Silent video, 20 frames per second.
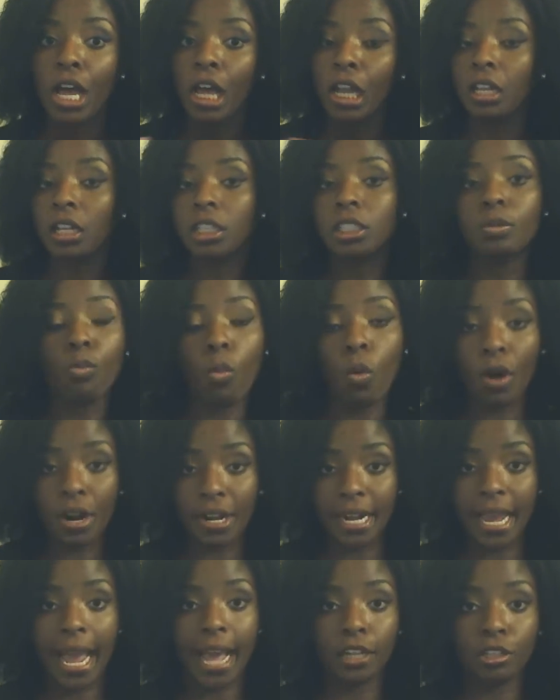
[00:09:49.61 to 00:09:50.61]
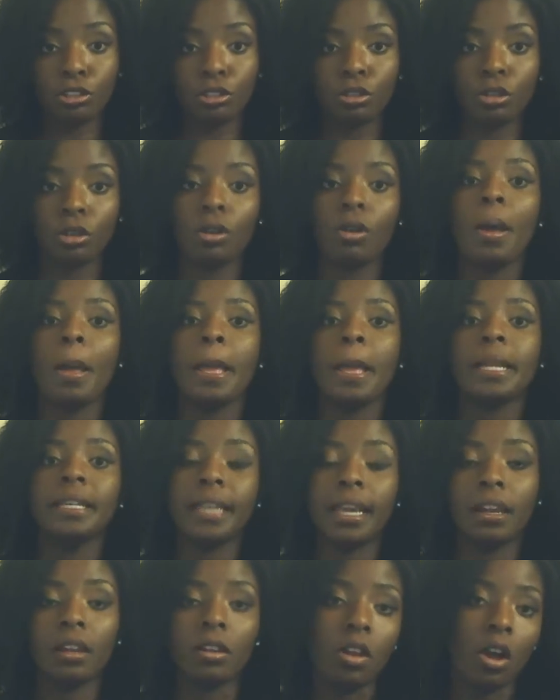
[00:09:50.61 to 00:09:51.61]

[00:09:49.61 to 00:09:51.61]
looks more natural than